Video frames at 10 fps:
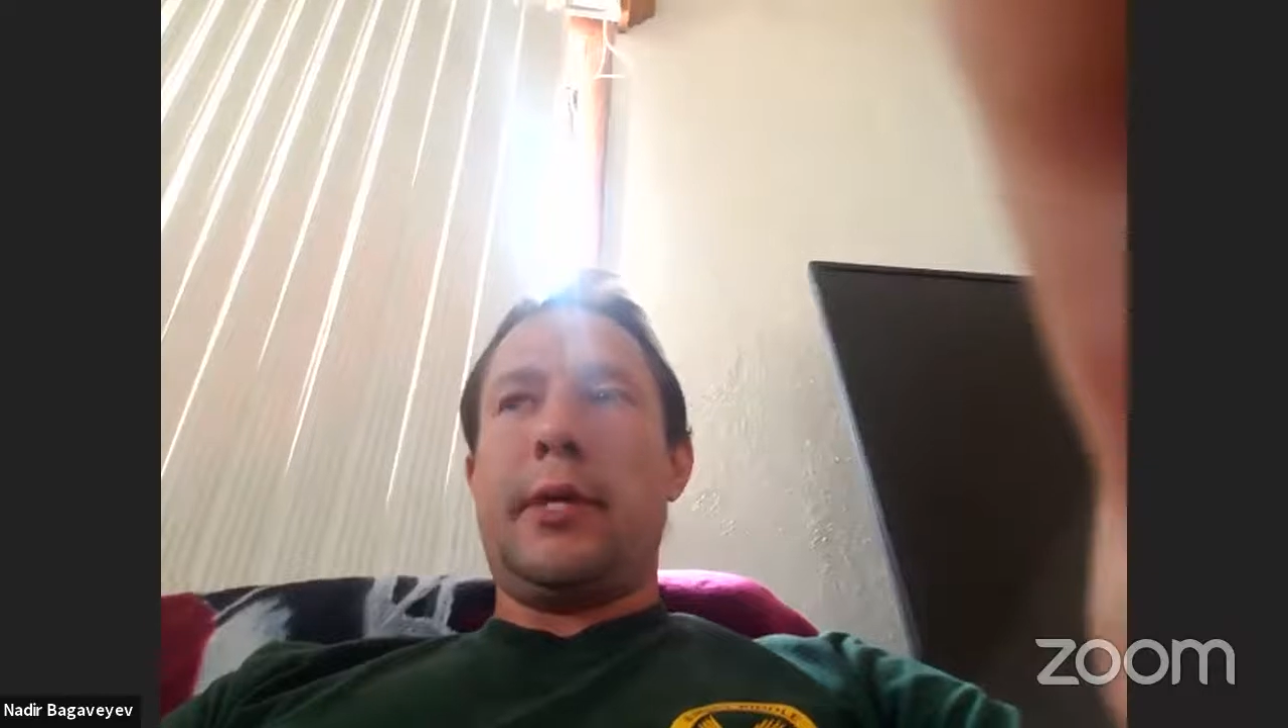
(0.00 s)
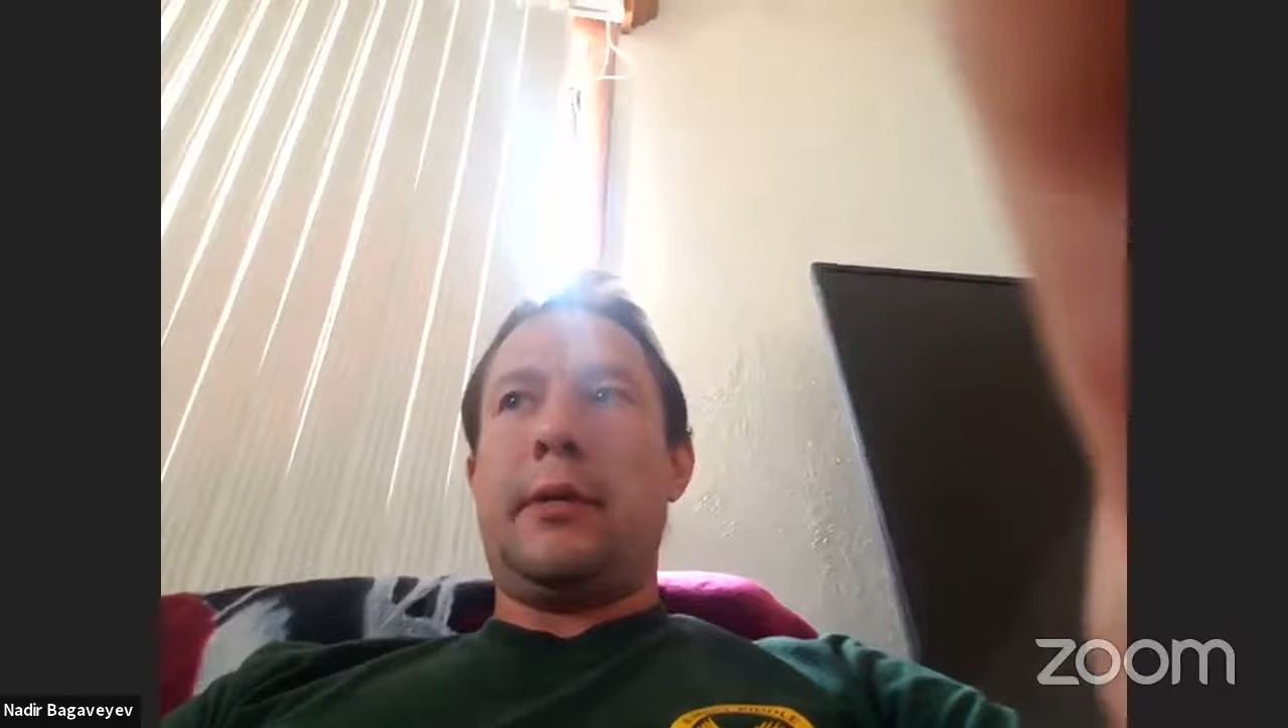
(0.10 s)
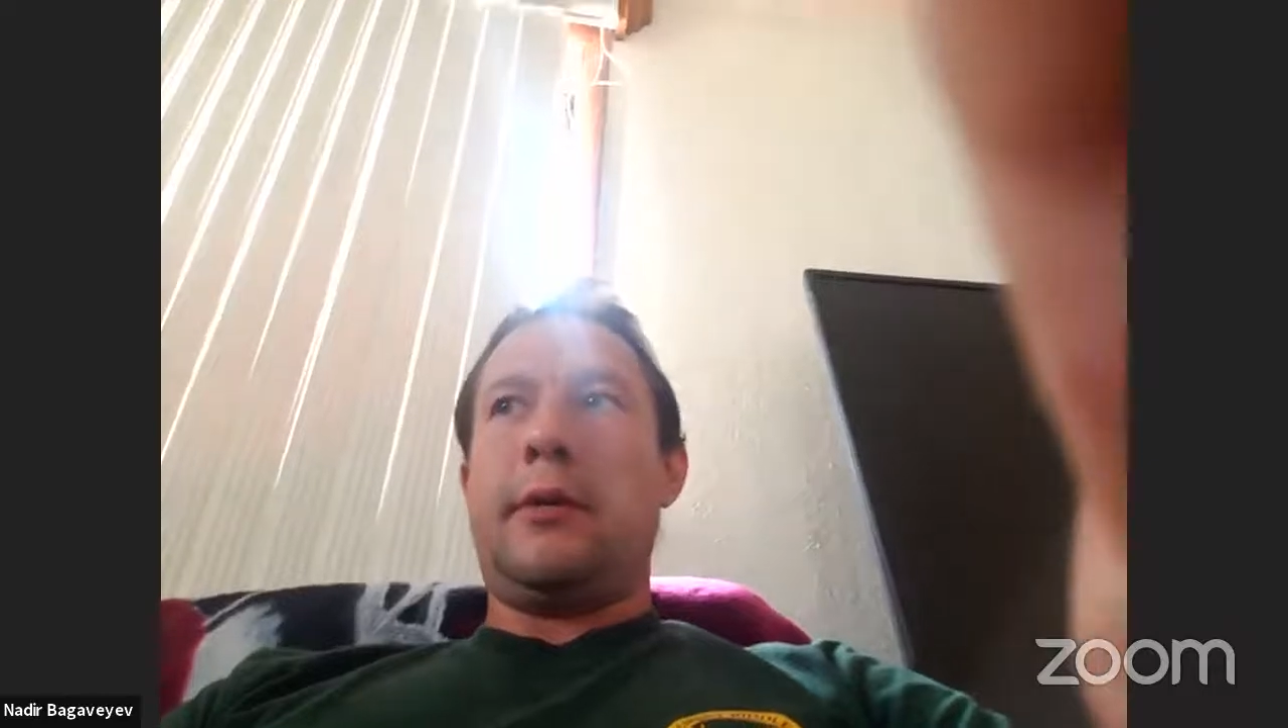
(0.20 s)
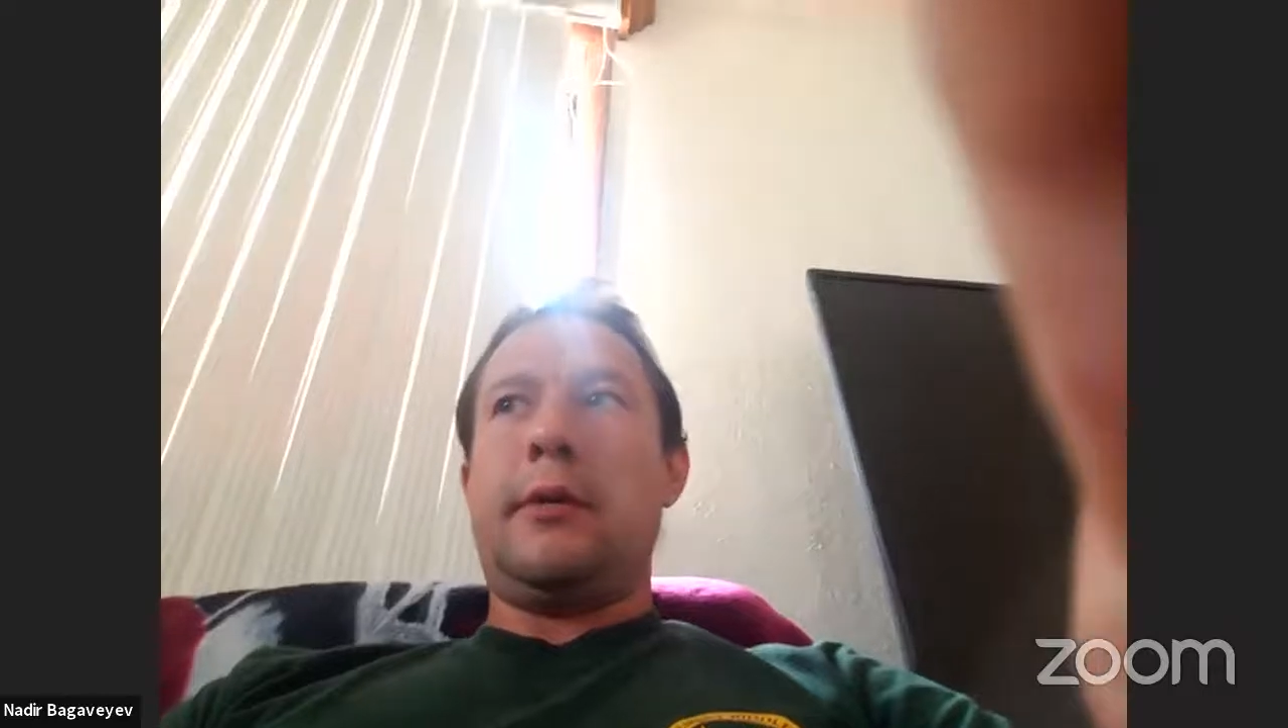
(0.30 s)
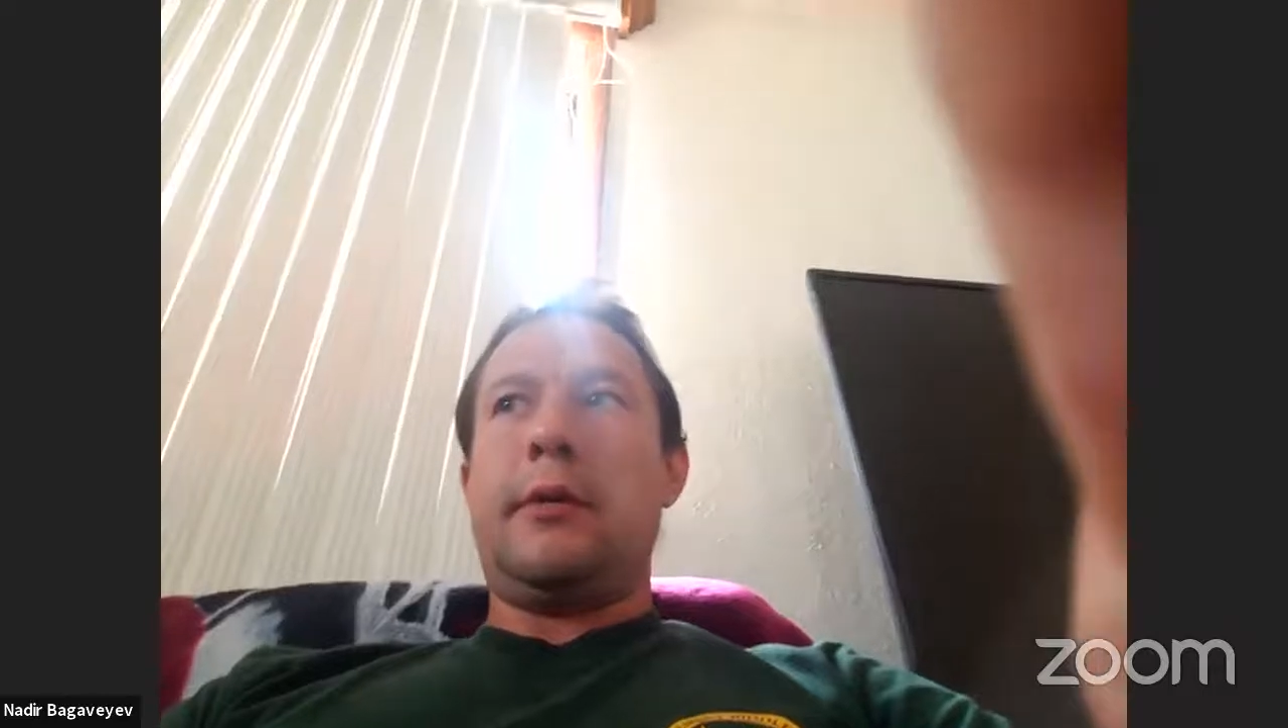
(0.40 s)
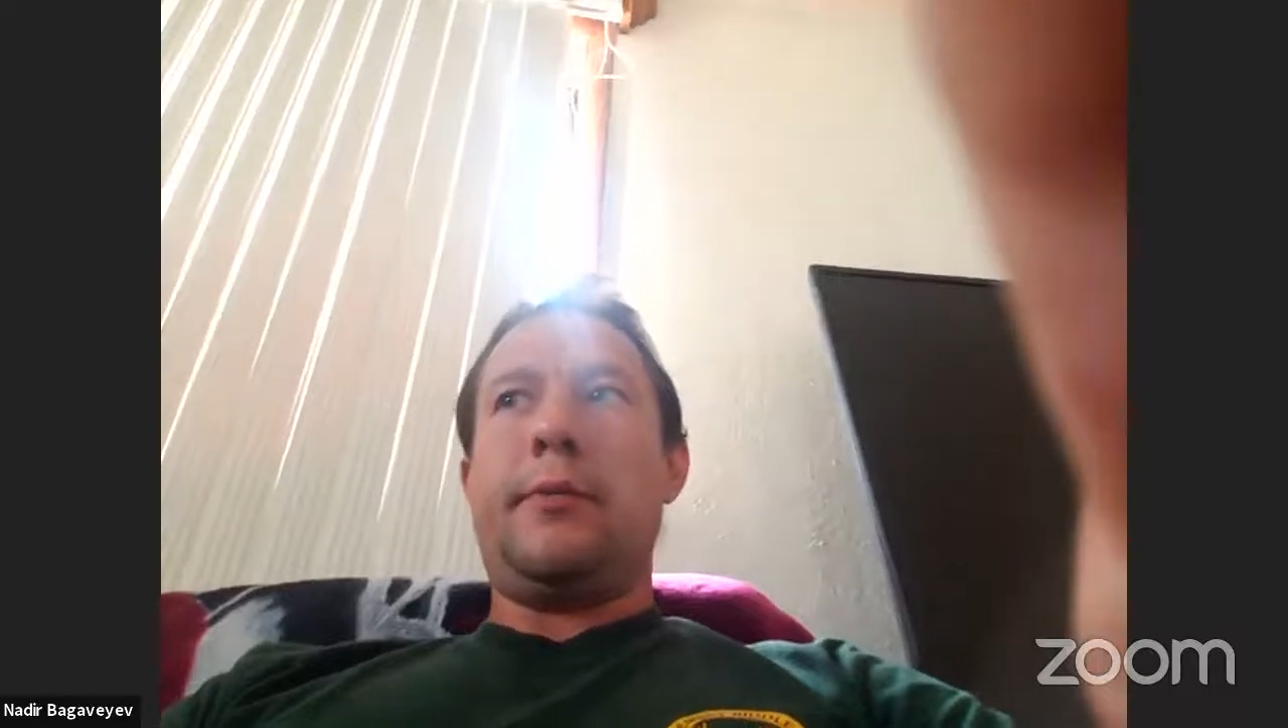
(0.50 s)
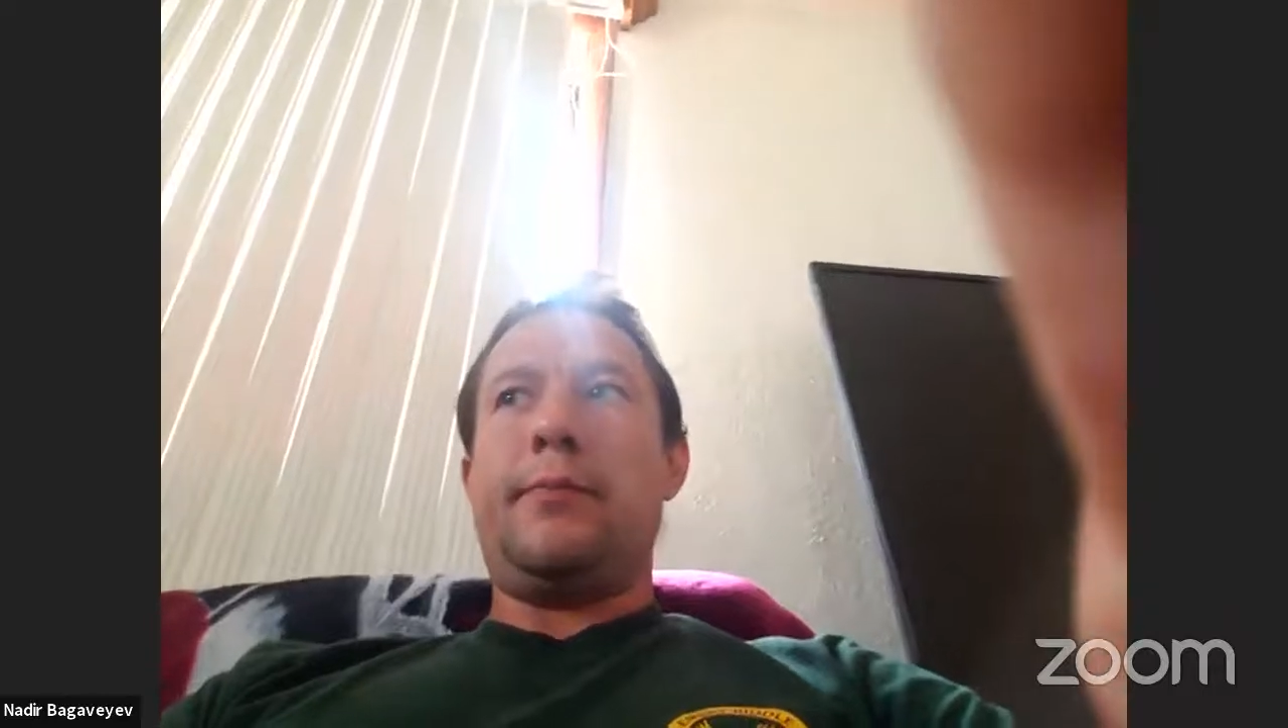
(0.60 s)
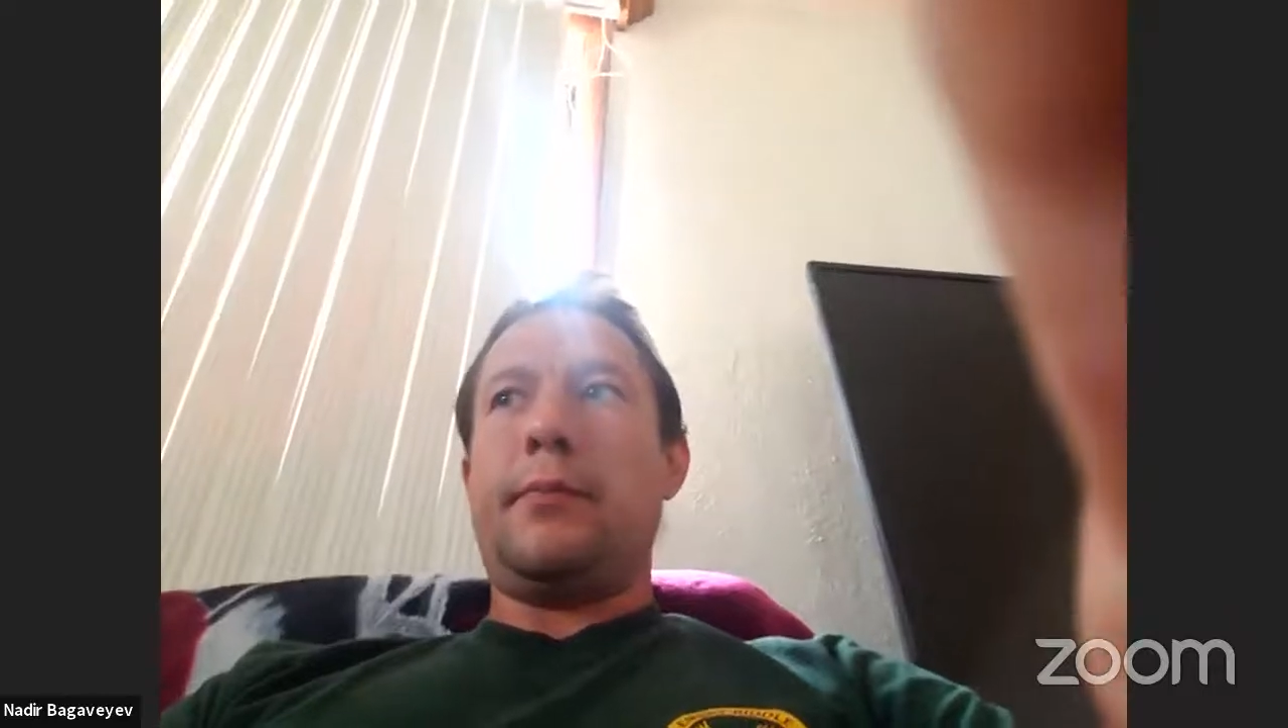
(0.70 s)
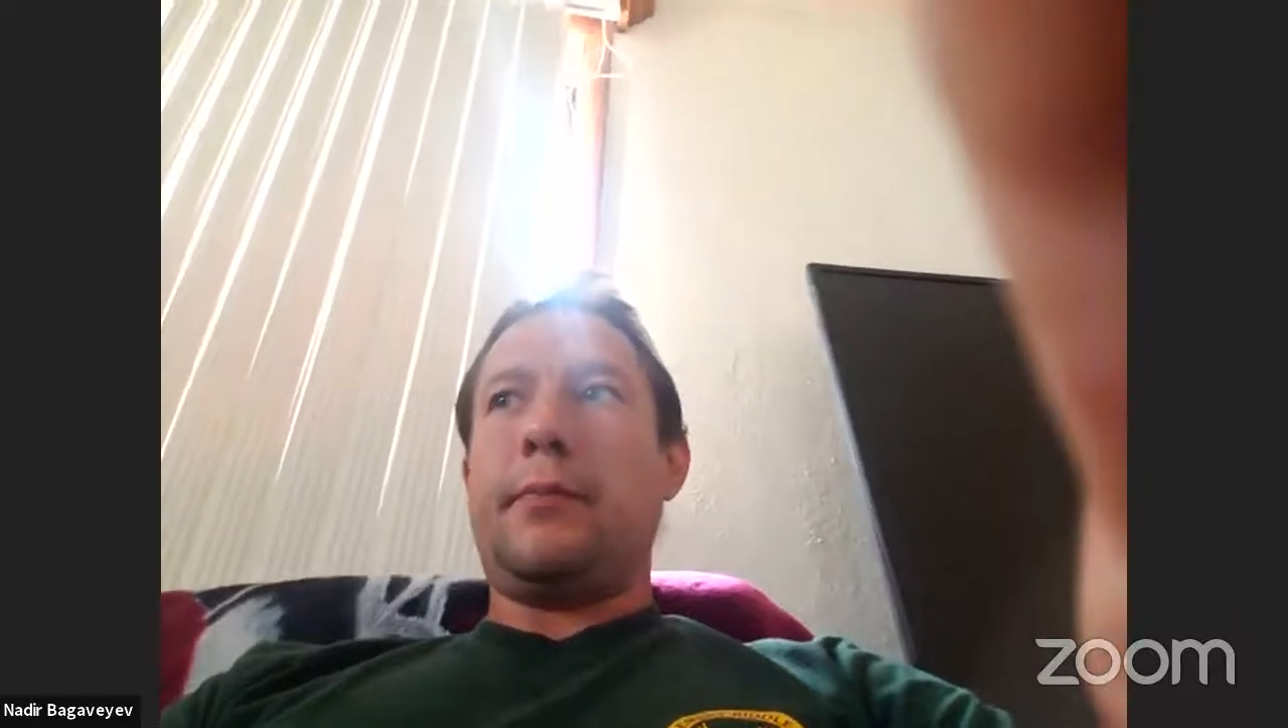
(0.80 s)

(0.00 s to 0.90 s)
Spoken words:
like a